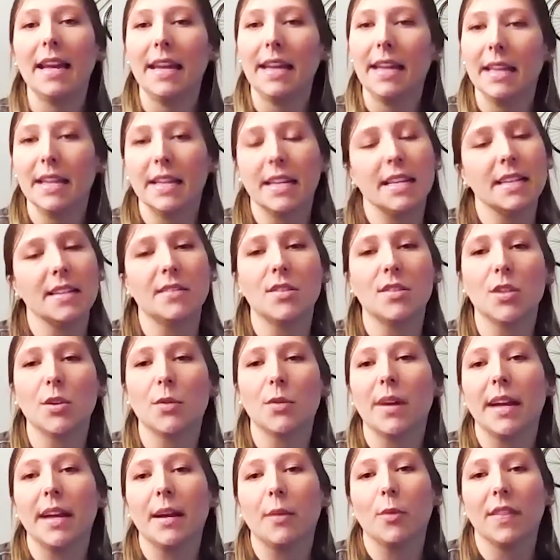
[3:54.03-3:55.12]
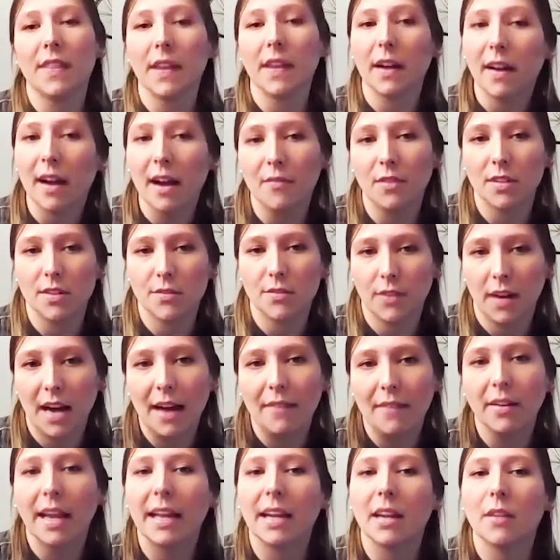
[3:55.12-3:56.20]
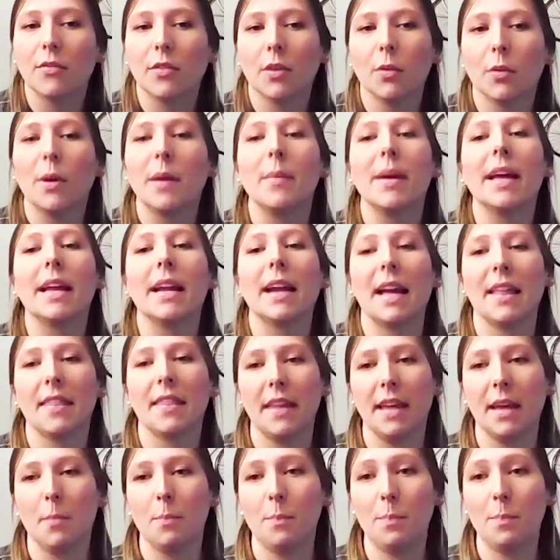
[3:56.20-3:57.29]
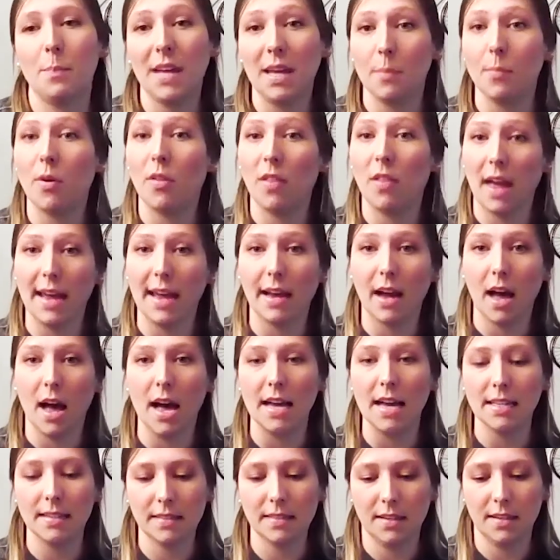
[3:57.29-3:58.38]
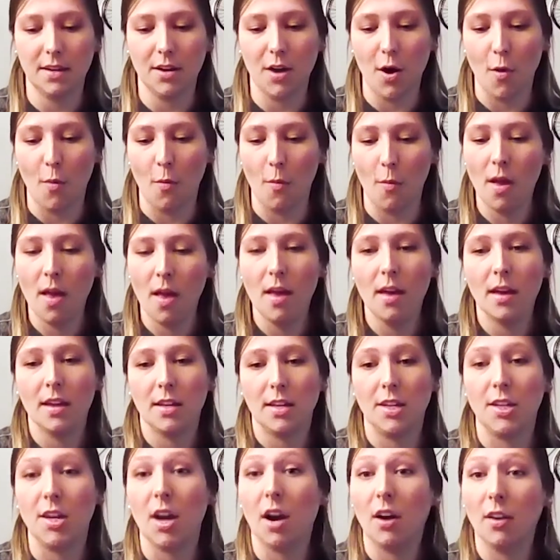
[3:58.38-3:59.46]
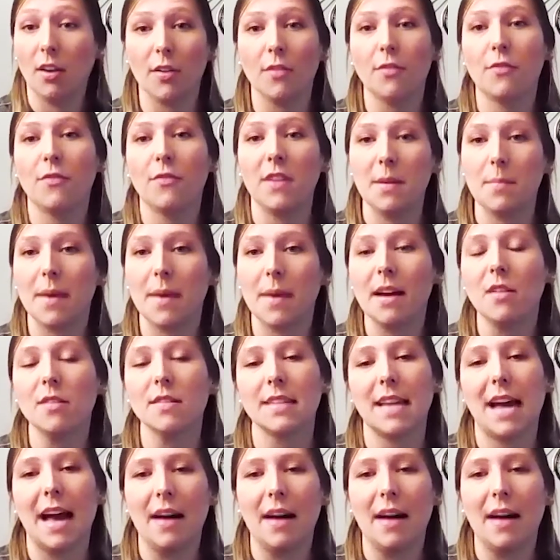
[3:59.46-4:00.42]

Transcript: eaton is doing with their efforts for advocating for women i think people like us you know younger females